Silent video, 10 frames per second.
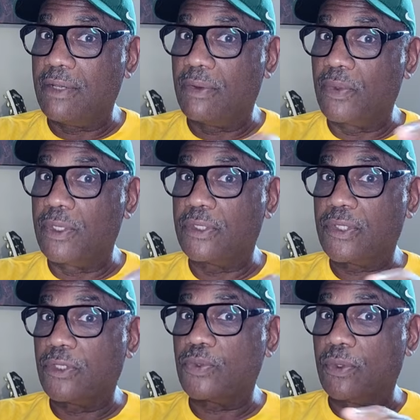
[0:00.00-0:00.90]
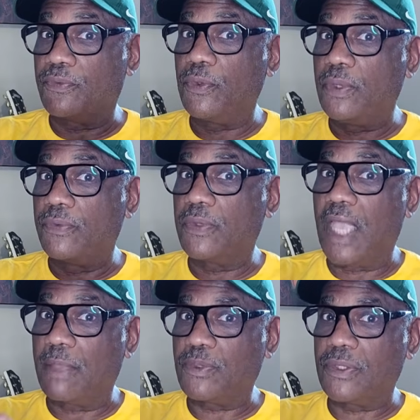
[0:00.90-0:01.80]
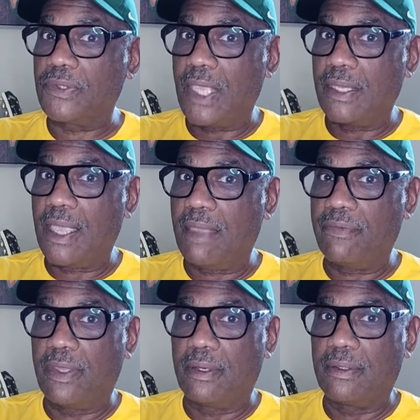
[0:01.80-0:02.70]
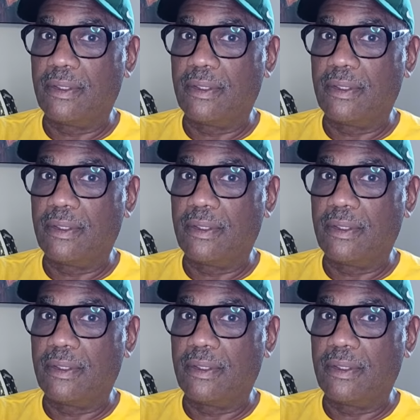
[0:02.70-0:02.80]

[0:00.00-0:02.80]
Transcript: and we're going to touch on a few different options that you have there.